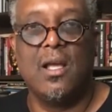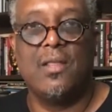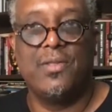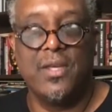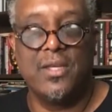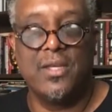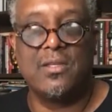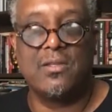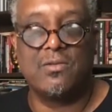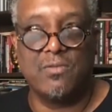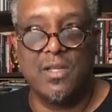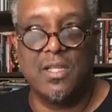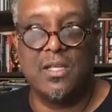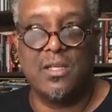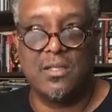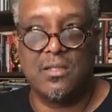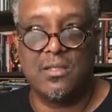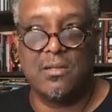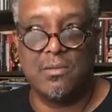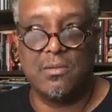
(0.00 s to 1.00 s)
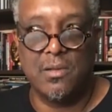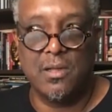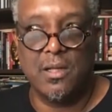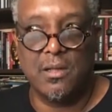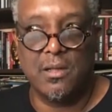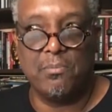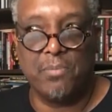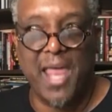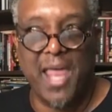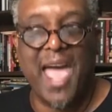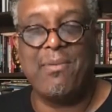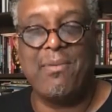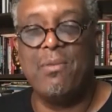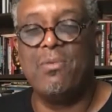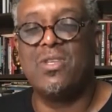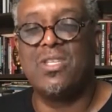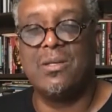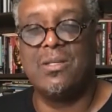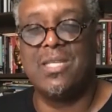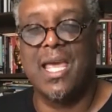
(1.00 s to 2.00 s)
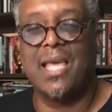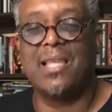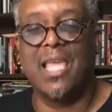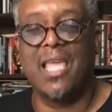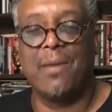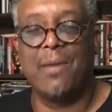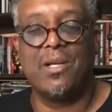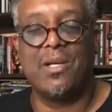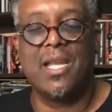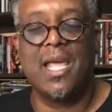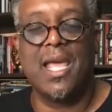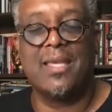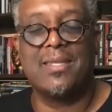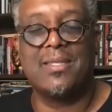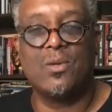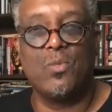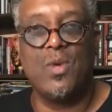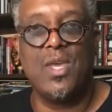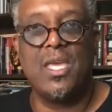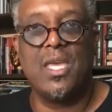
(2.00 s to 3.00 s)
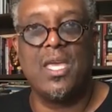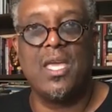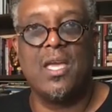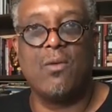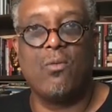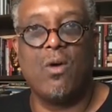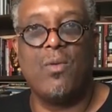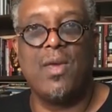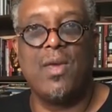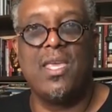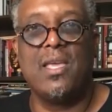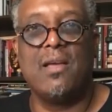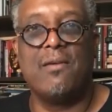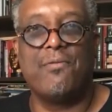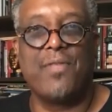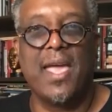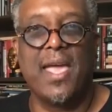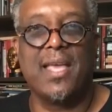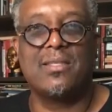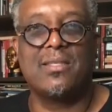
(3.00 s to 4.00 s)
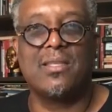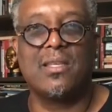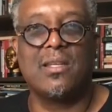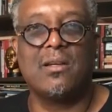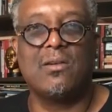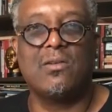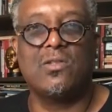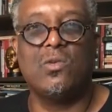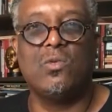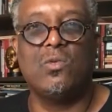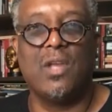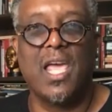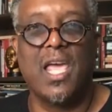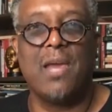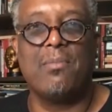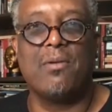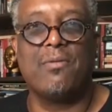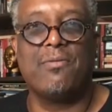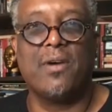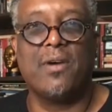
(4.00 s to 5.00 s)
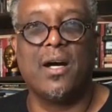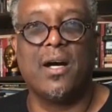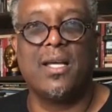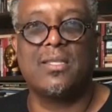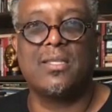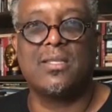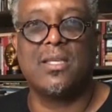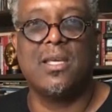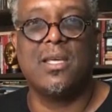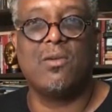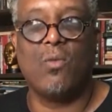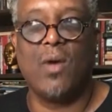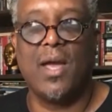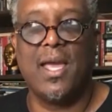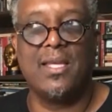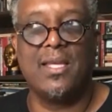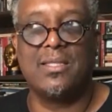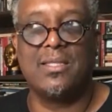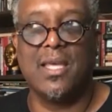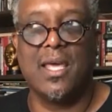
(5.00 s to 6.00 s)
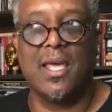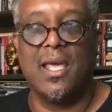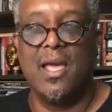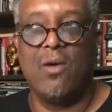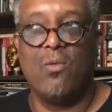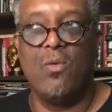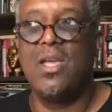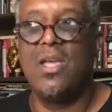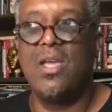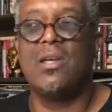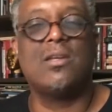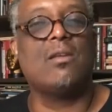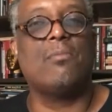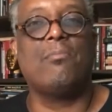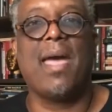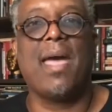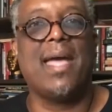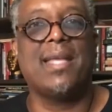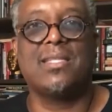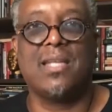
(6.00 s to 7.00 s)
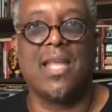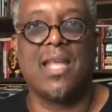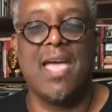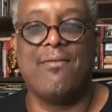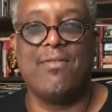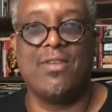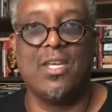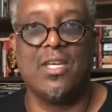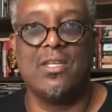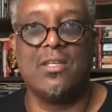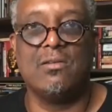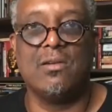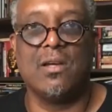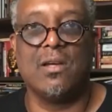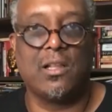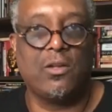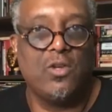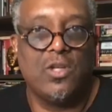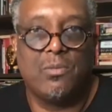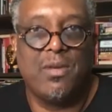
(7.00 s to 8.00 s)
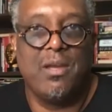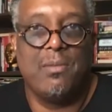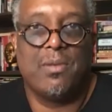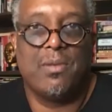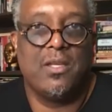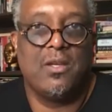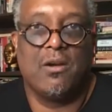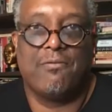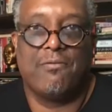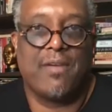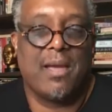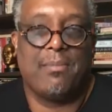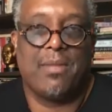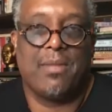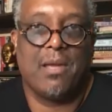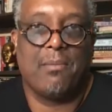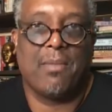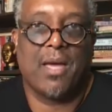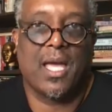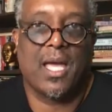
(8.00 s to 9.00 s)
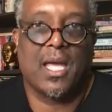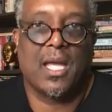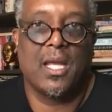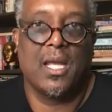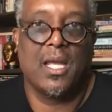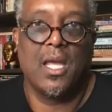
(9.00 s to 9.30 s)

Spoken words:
This is really just, Black people should take Labor Day as a weekend where we give thanks to those who labored for us in ways that we couldn't imagine having to do, including the people in your family and mine.